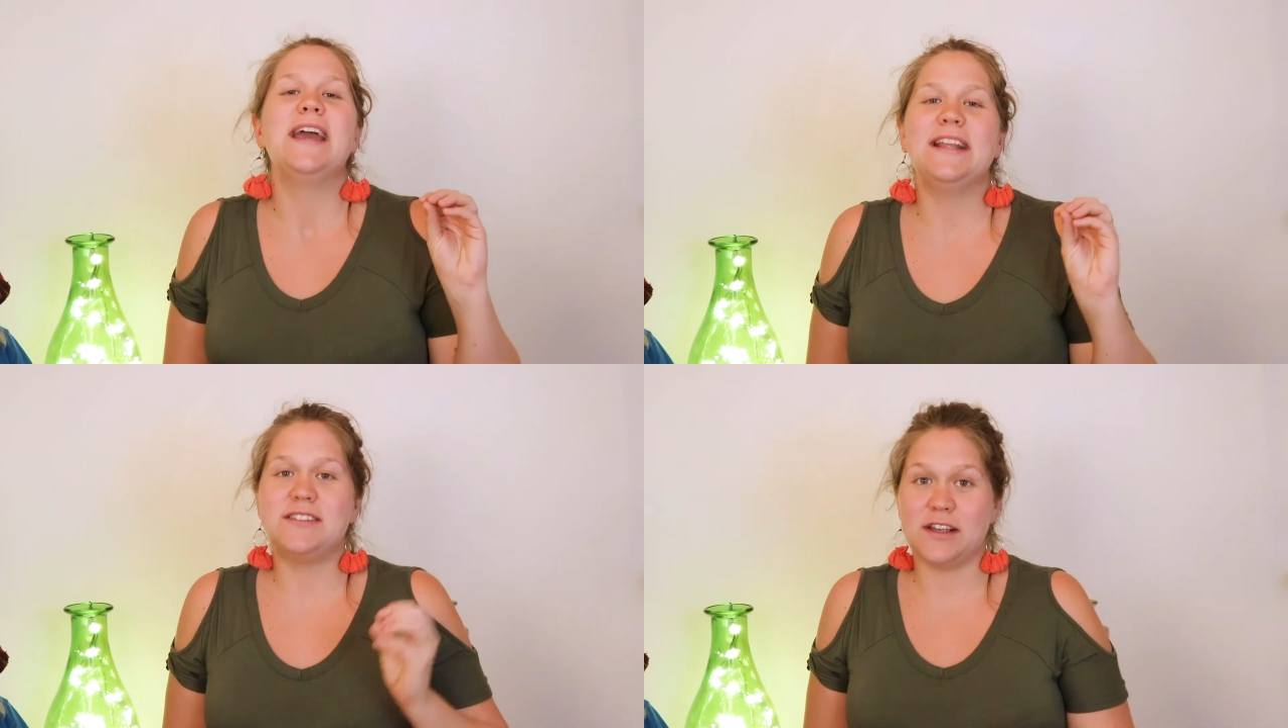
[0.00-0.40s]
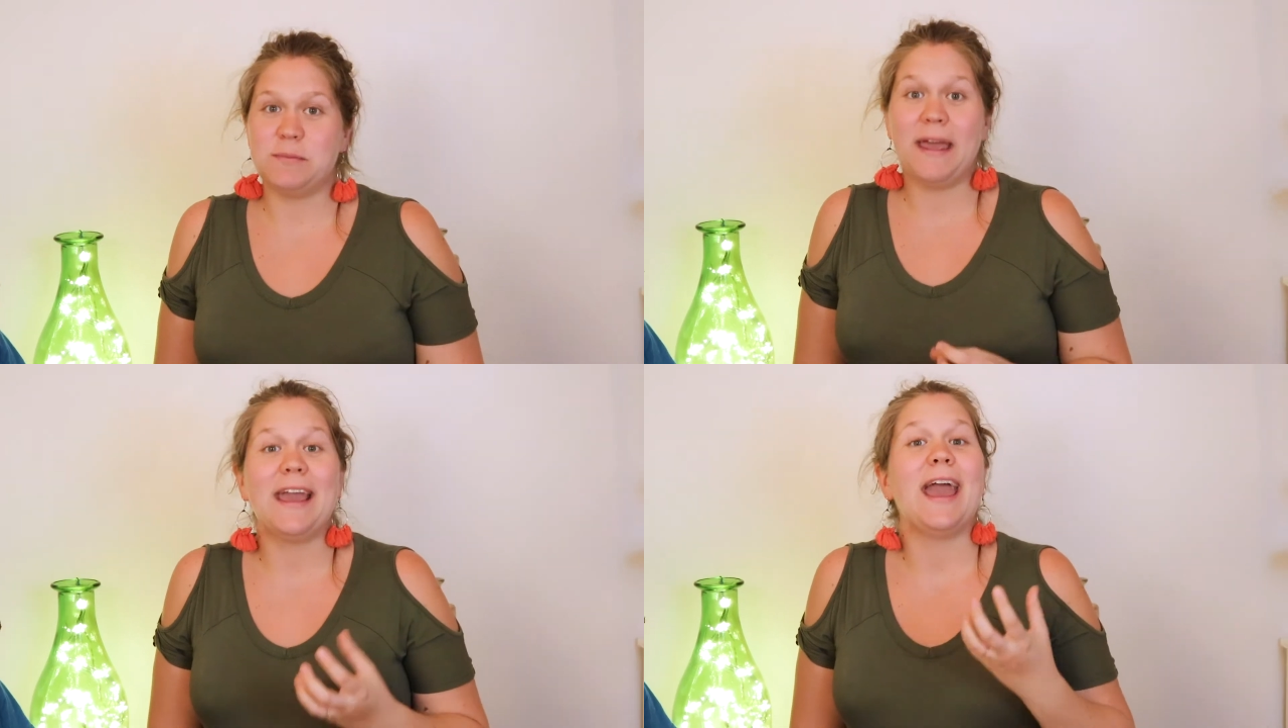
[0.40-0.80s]
It
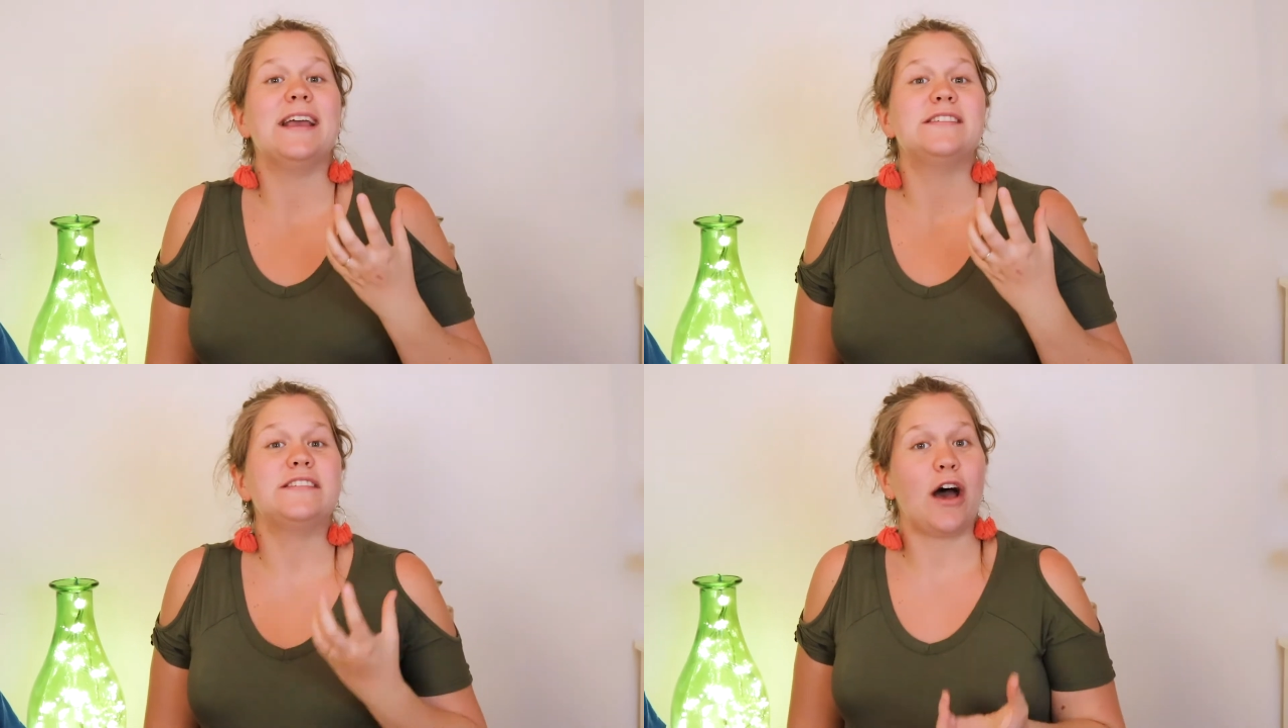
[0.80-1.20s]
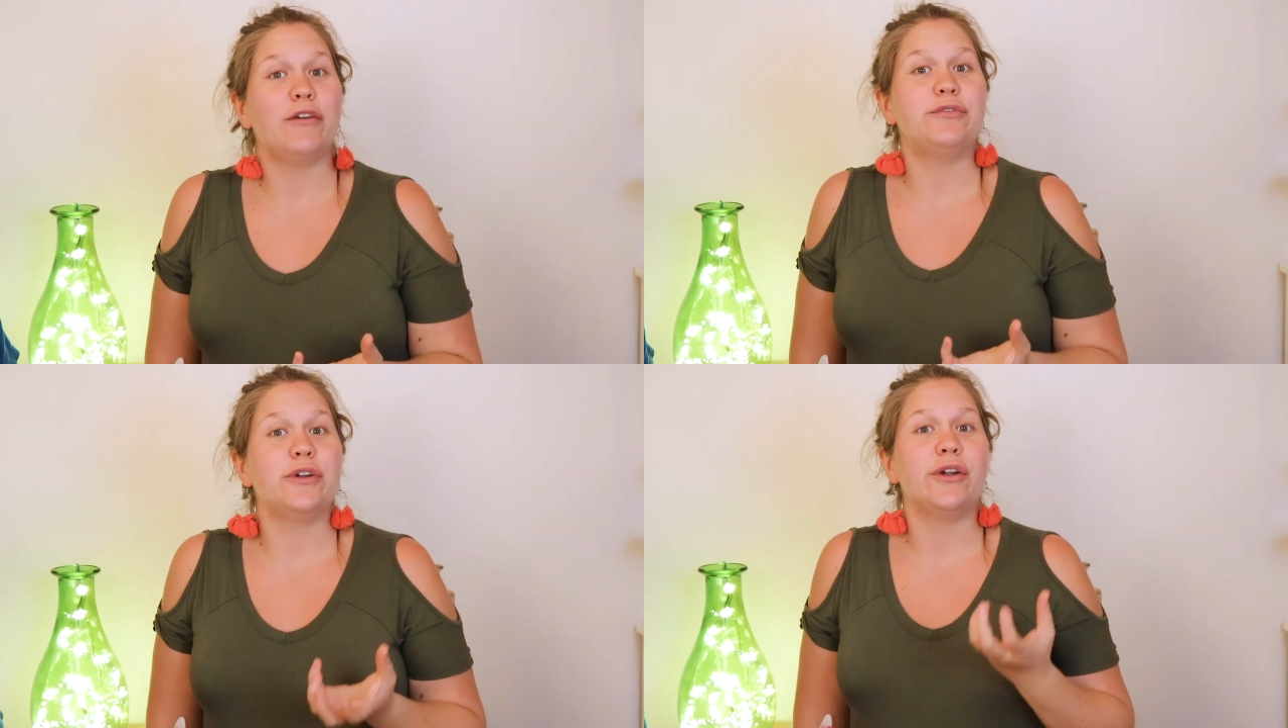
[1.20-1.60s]
does make a
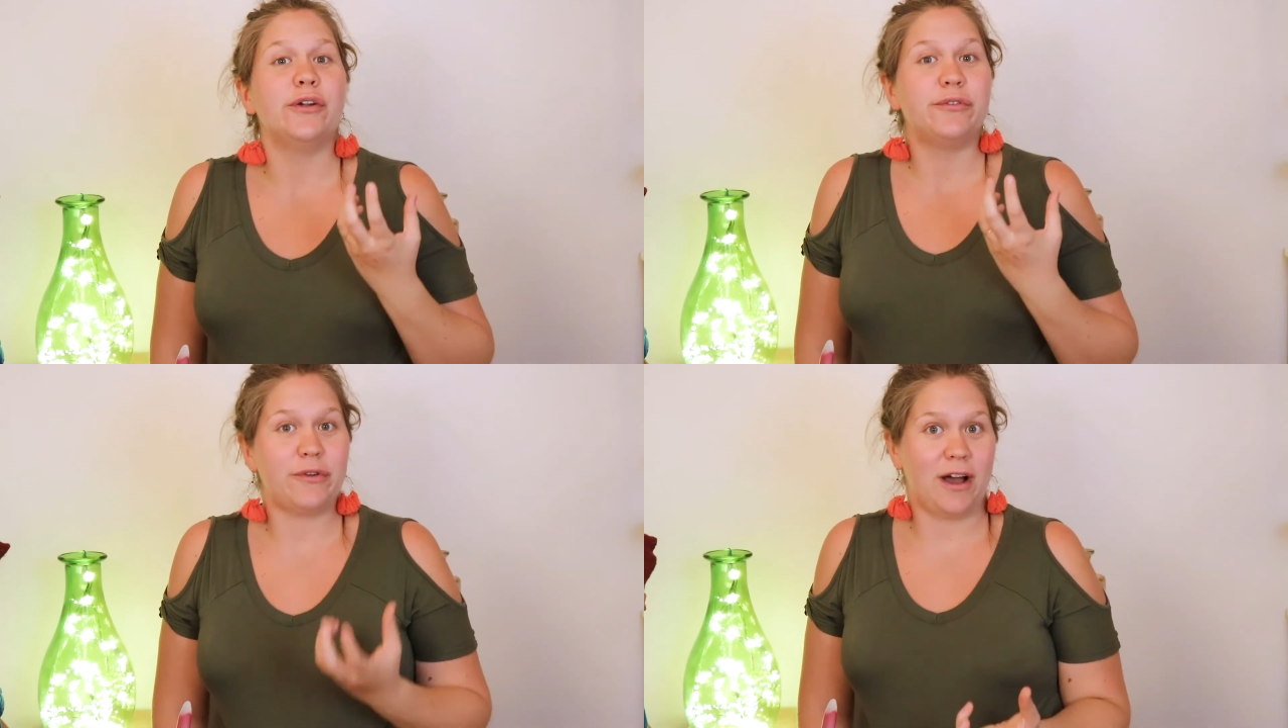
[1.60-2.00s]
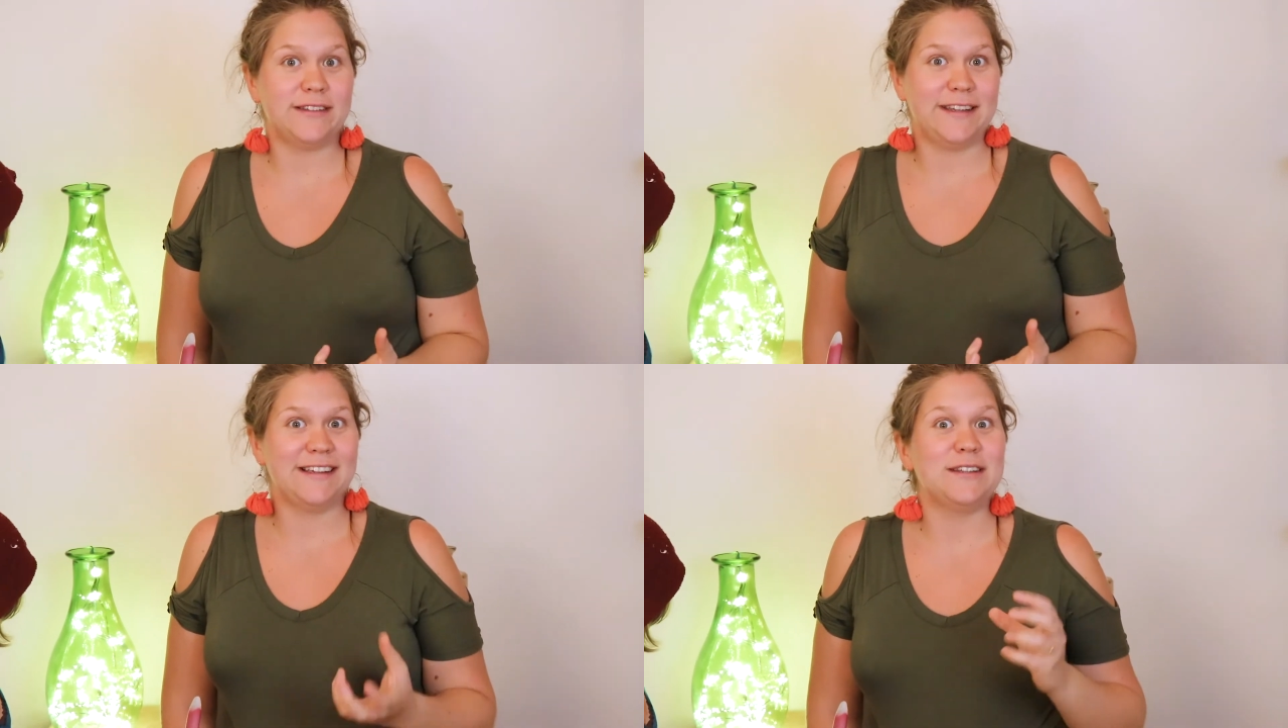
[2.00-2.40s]
softer
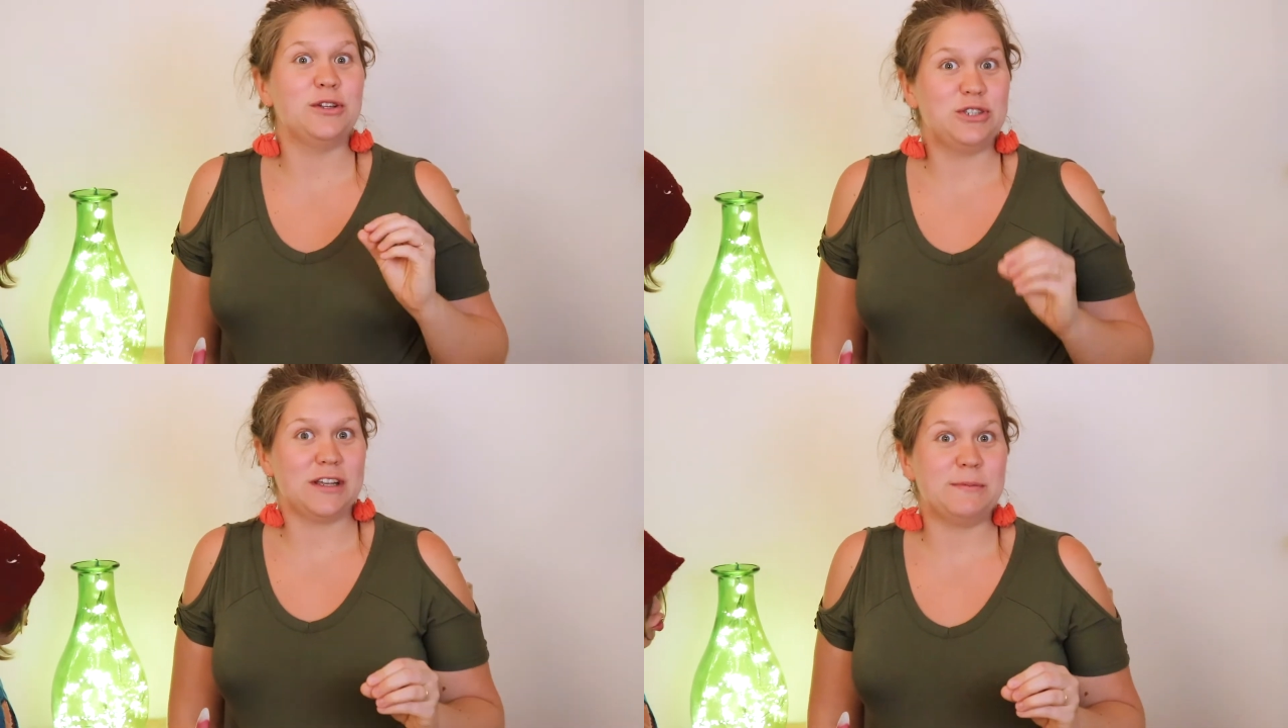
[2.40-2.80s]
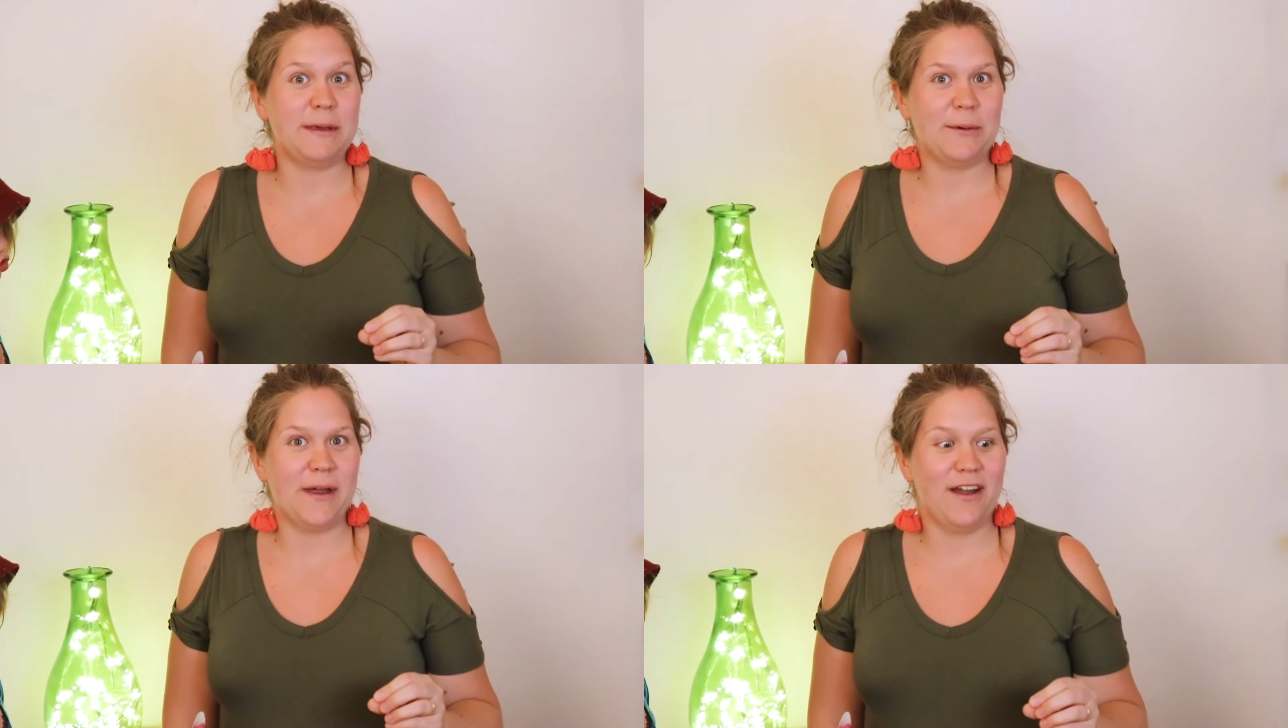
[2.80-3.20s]
frosting, so just
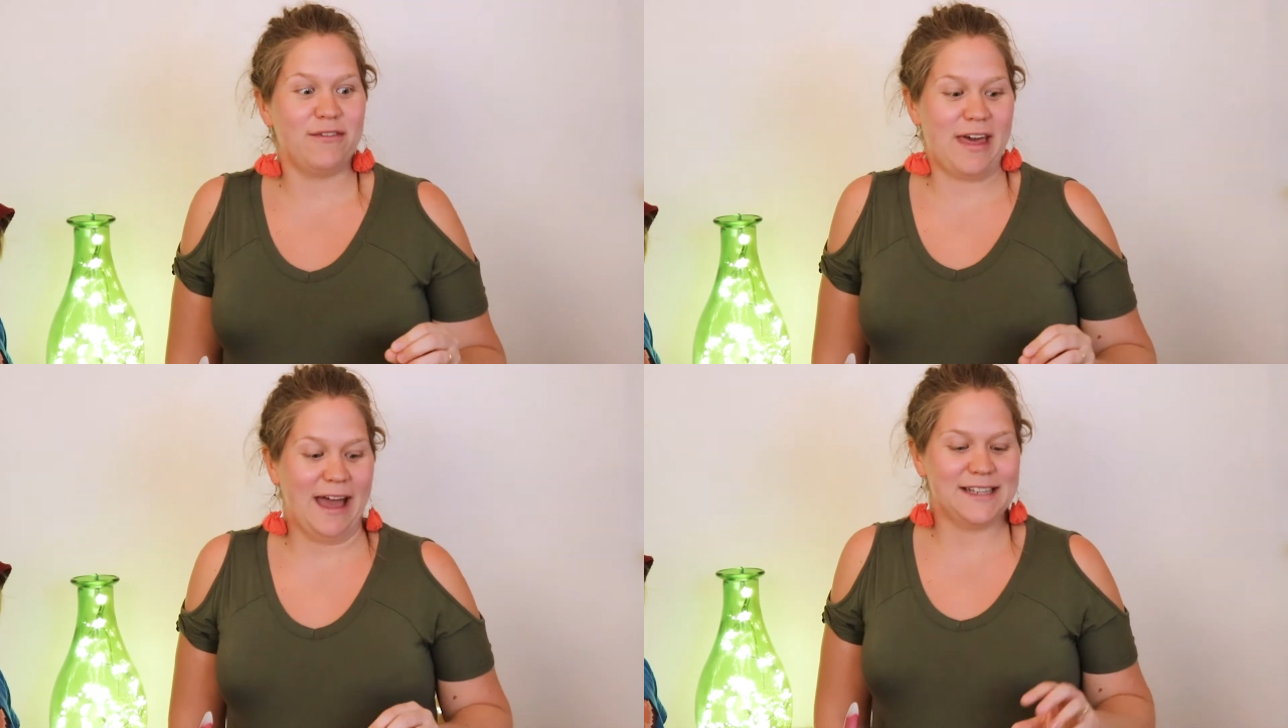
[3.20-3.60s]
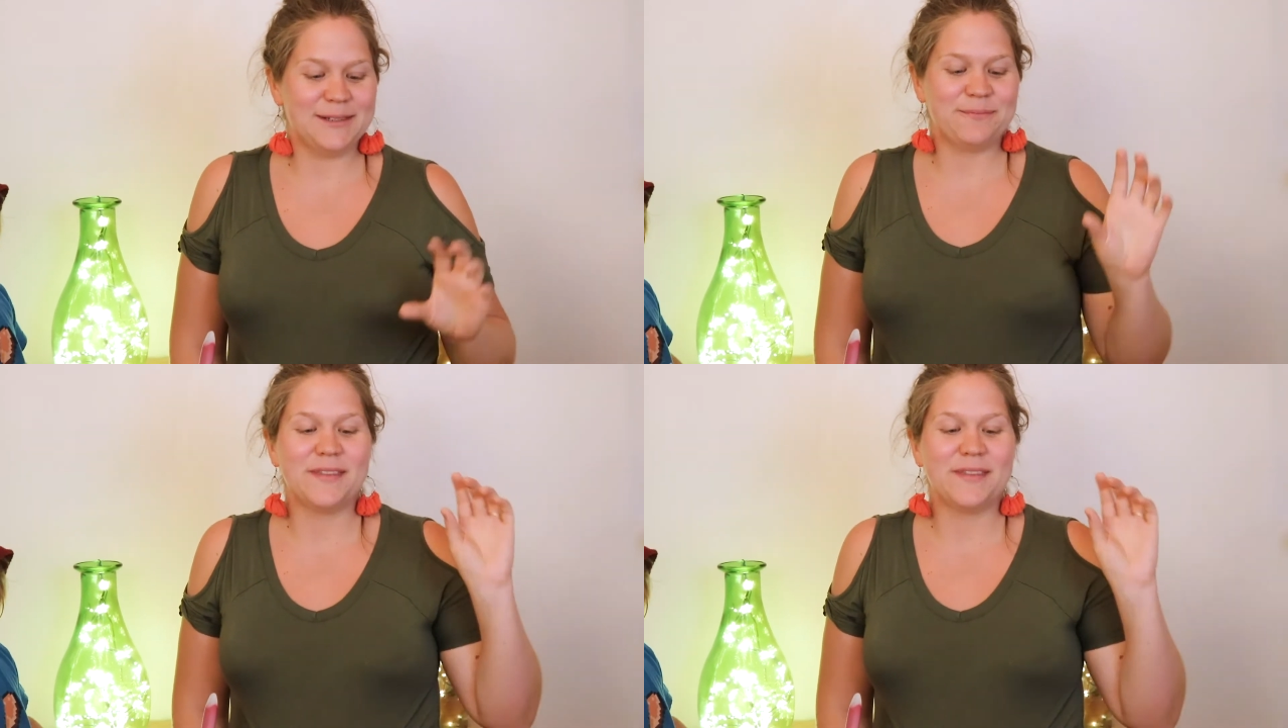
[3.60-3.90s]
be aware of that.